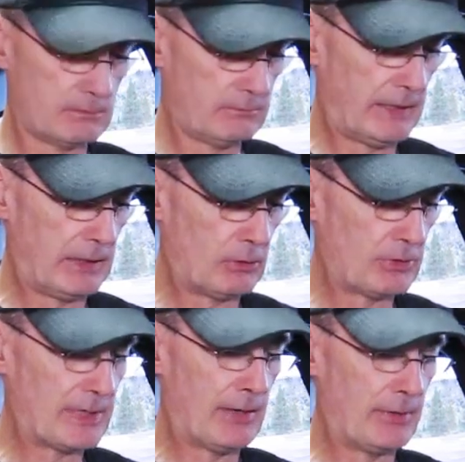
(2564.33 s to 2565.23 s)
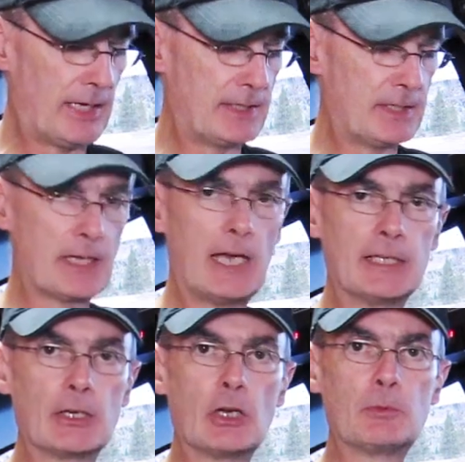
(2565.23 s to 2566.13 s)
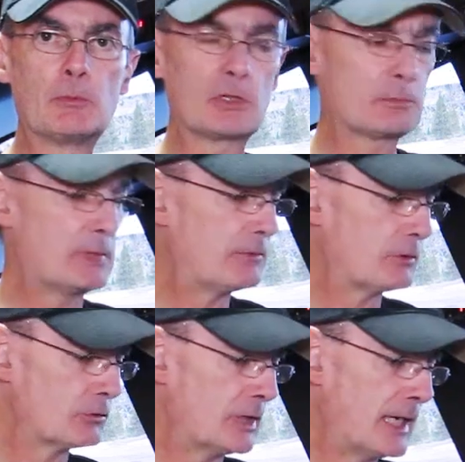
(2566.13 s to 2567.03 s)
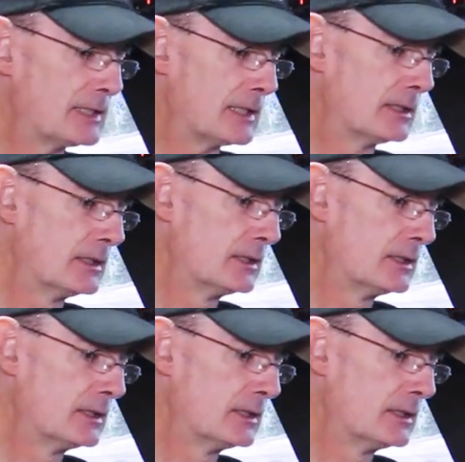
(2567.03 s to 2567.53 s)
vendors out there designing up and possibly even creating